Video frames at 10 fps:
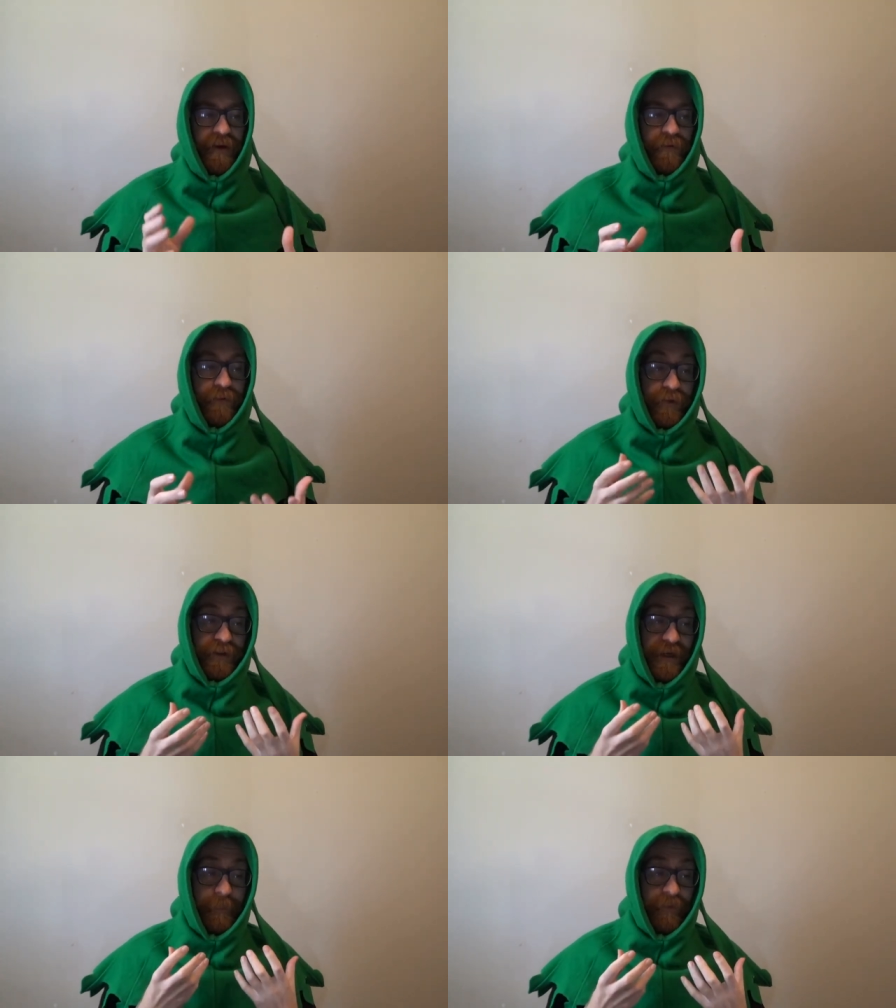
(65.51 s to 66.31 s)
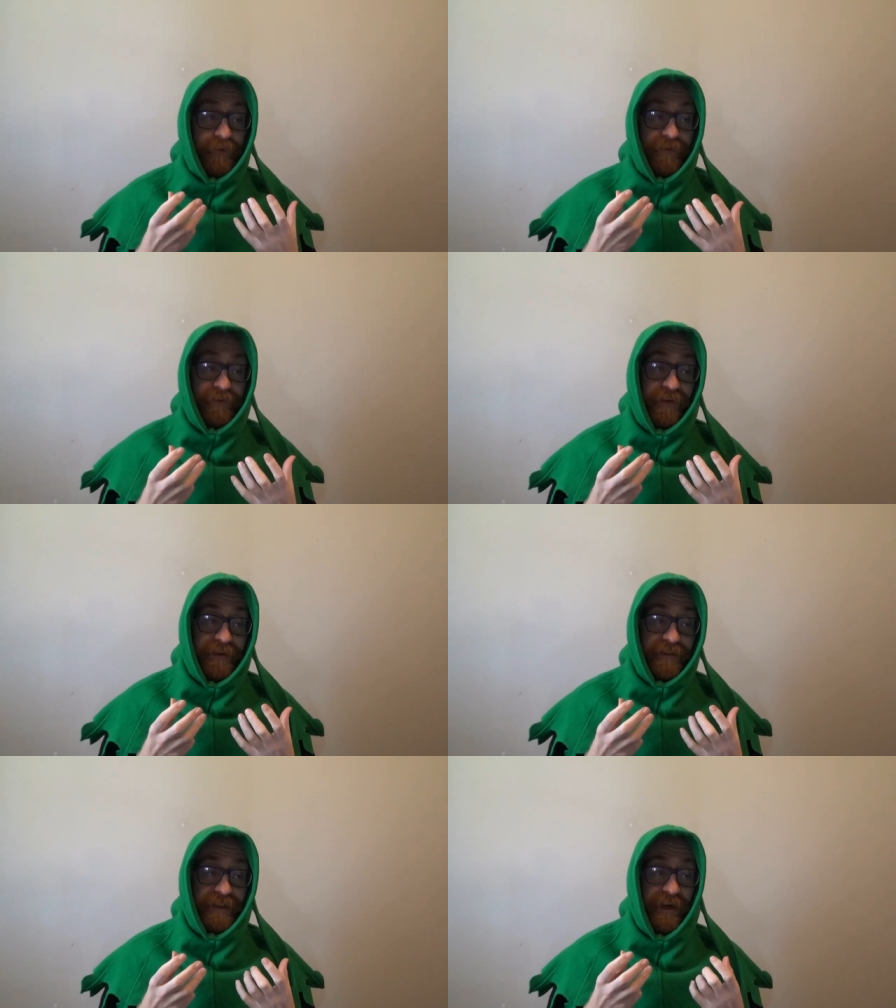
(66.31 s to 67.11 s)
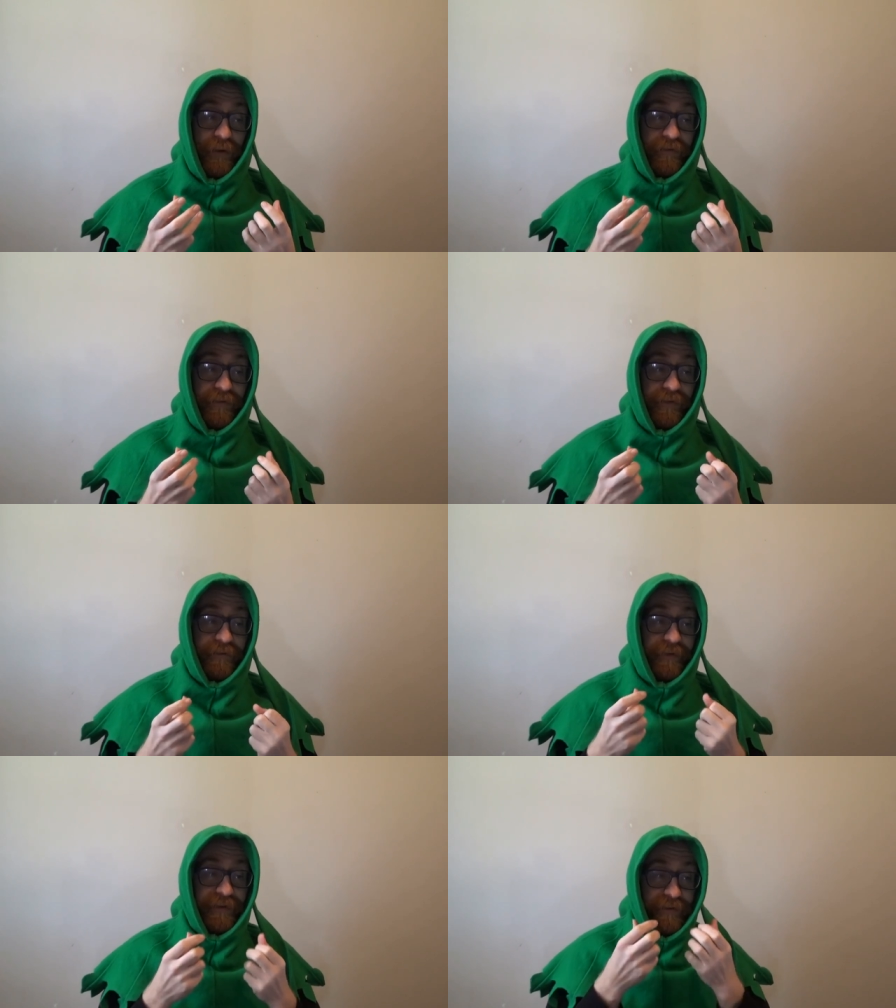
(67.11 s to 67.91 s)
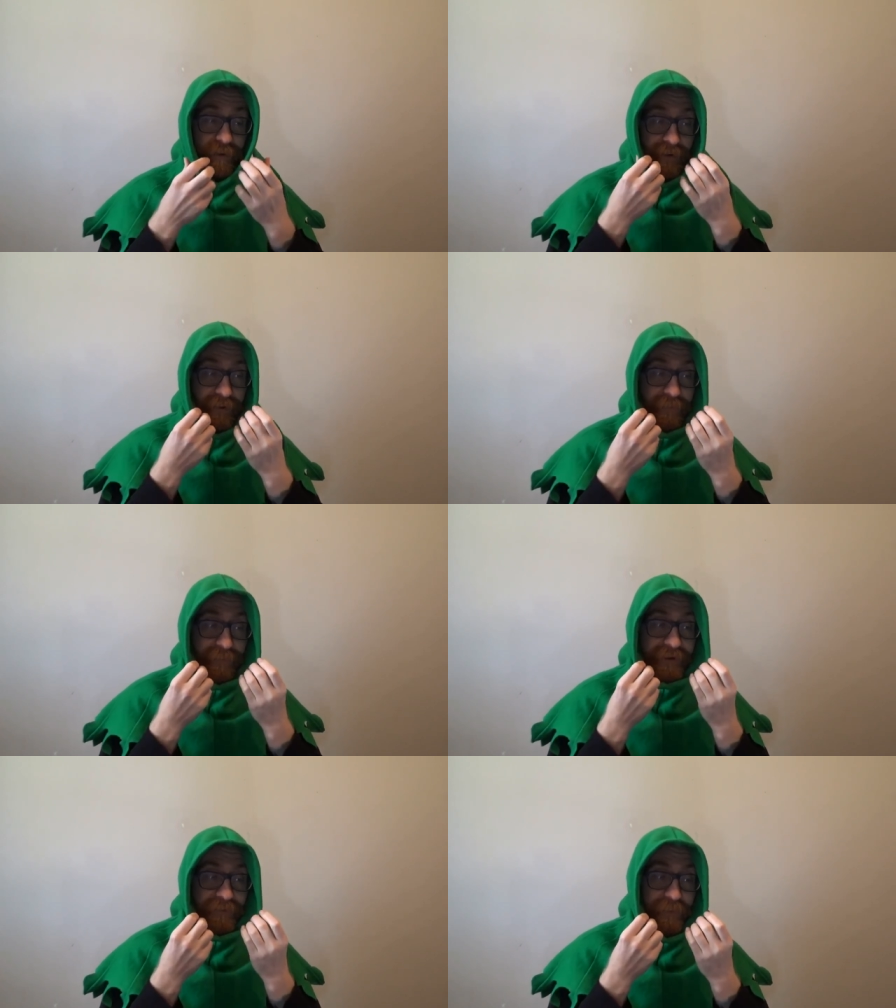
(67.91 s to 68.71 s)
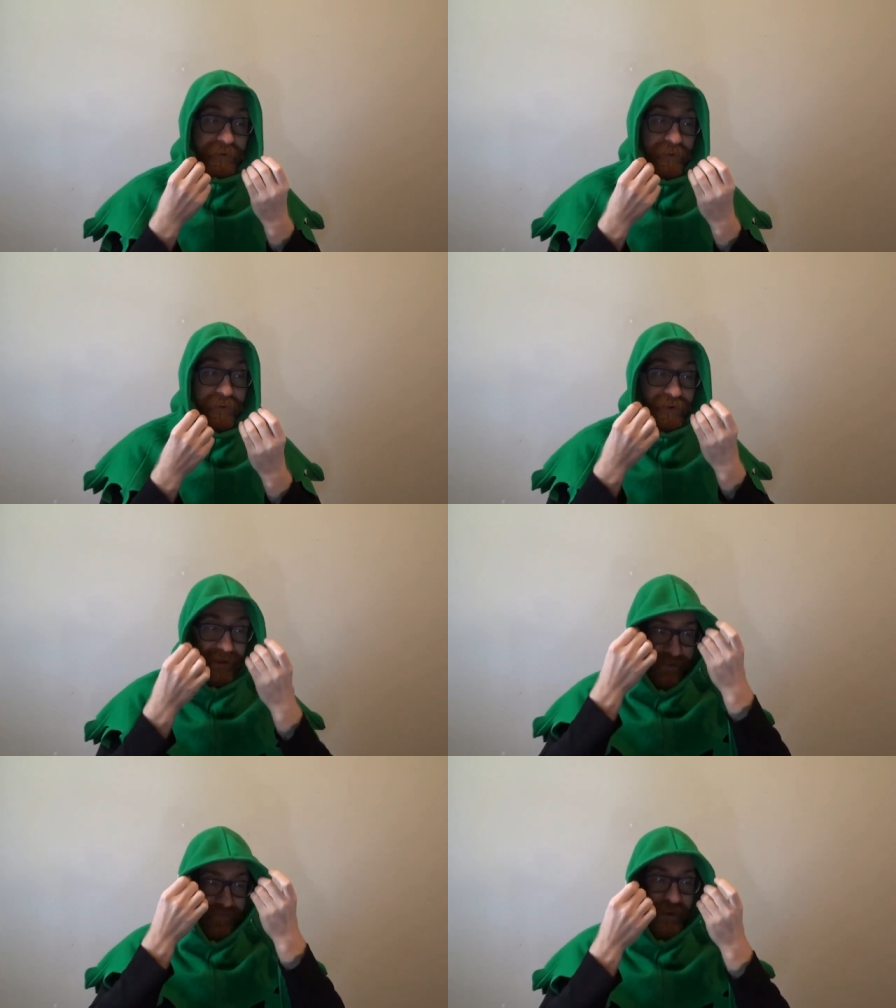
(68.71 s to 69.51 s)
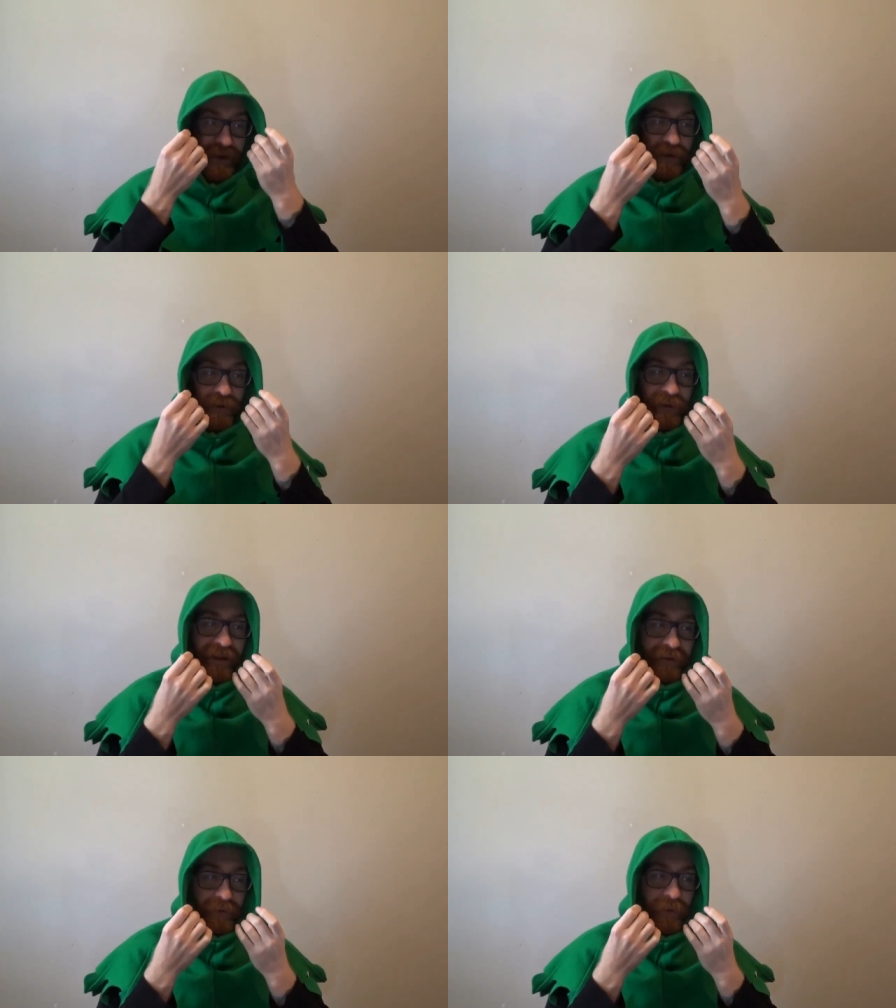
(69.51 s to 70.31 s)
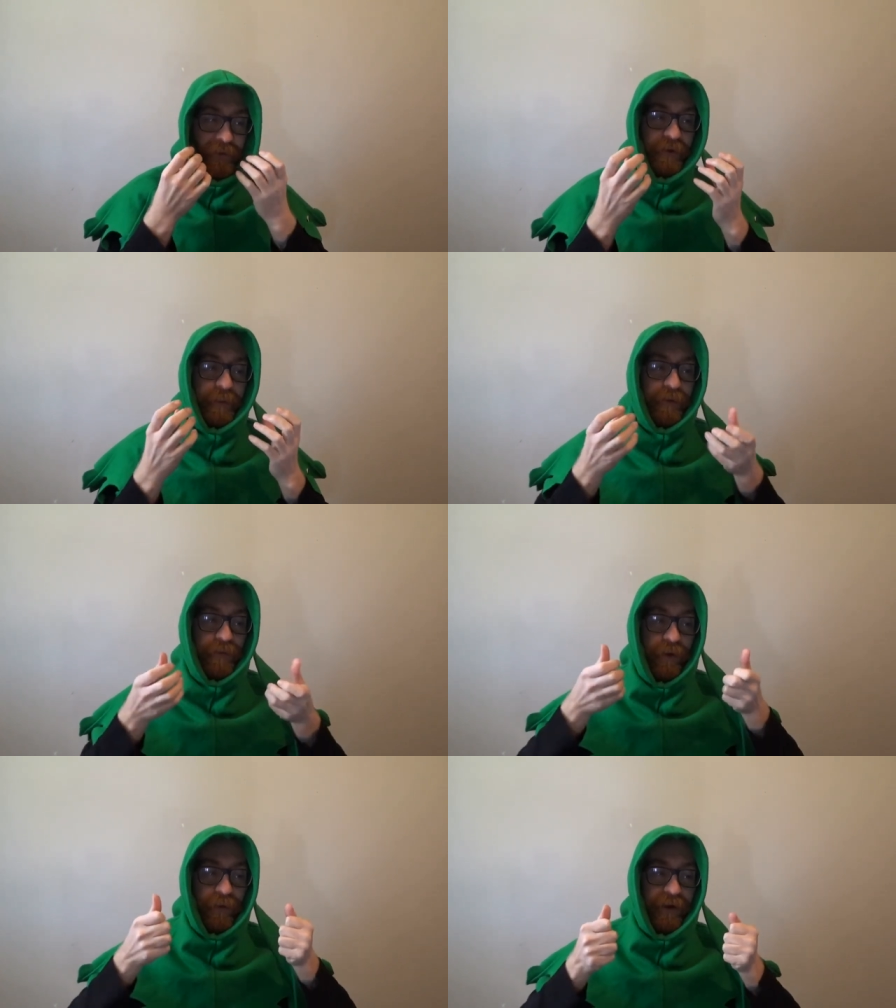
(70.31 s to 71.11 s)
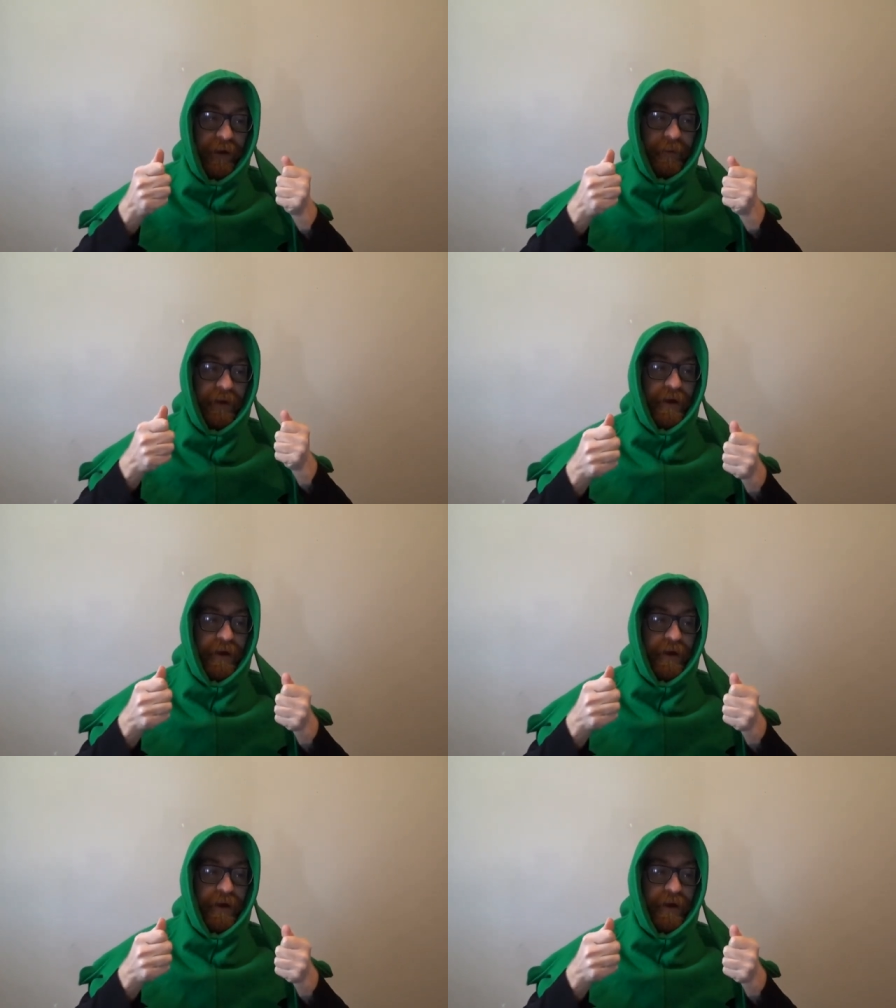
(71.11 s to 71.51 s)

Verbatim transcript: For a chaperon to function, however, the face opening must be loose enough to allow the hood to be rolled up